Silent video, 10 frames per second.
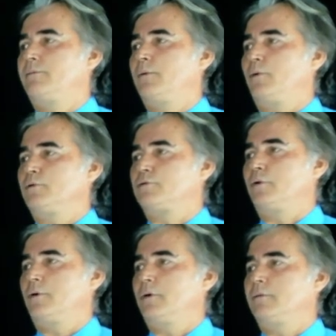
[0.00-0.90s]

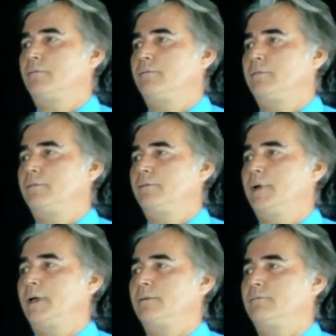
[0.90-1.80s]
Also,
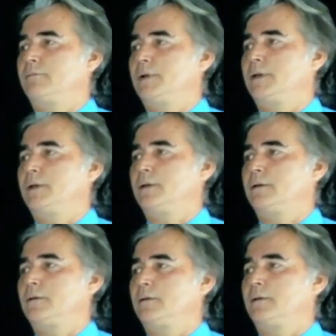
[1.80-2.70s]
when we
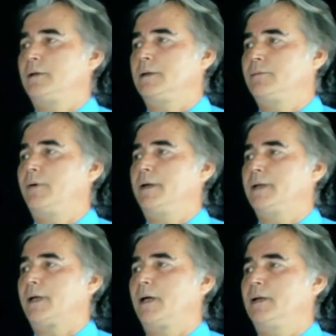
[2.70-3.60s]
define
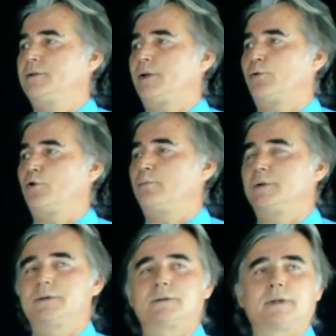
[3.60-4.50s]
agriculture
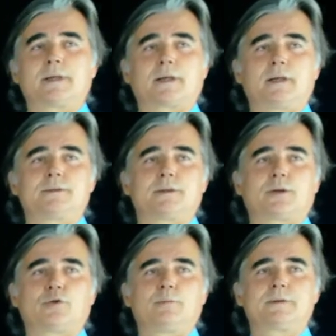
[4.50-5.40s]
economics
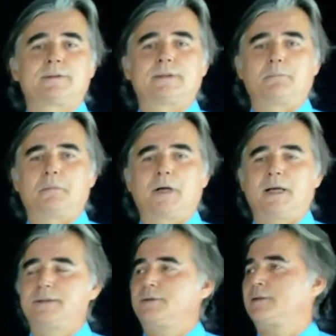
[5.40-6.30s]
is a
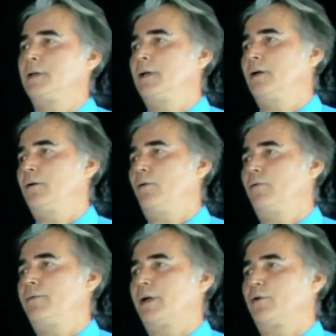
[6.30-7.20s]
branch
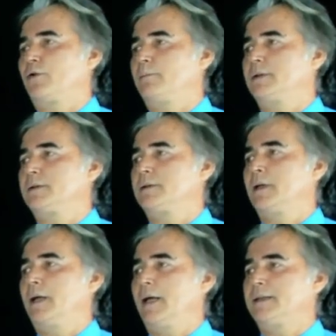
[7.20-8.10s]
of economics,
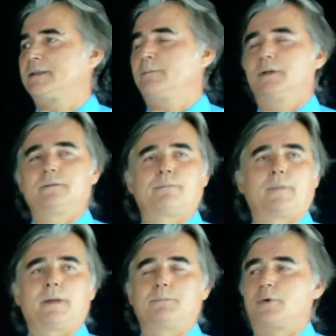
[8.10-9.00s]
examine
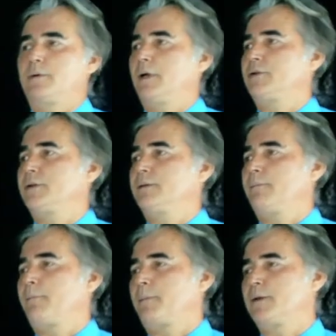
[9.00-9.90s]
the production,
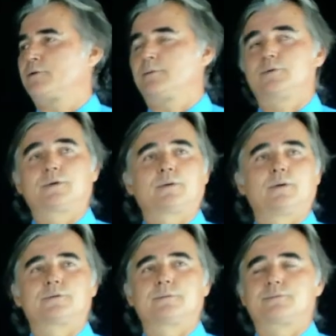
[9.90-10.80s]
distribution,
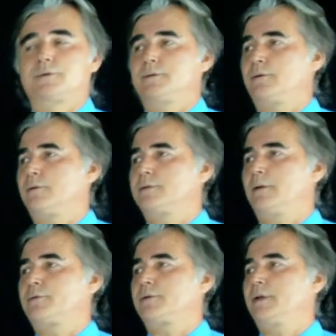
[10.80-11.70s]

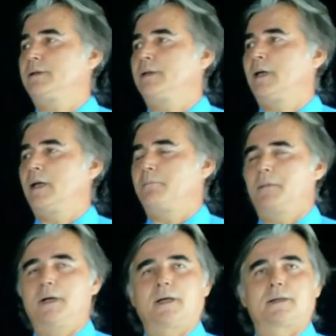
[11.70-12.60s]
consumption and
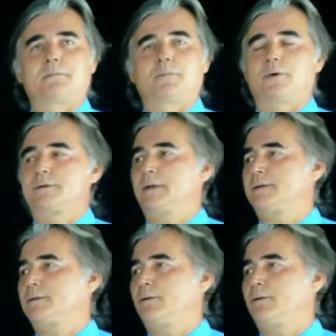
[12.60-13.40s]
marketing process